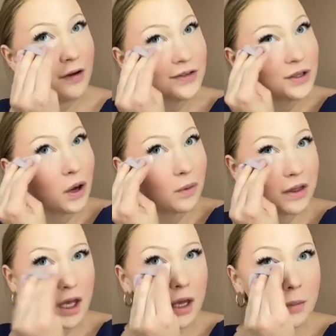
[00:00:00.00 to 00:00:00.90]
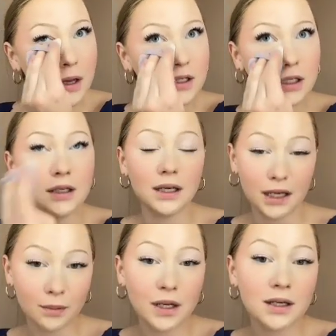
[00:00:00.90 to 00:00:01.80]
to go with him to
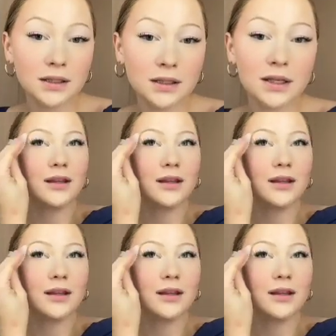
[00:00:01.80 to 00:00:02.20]
Neiman's.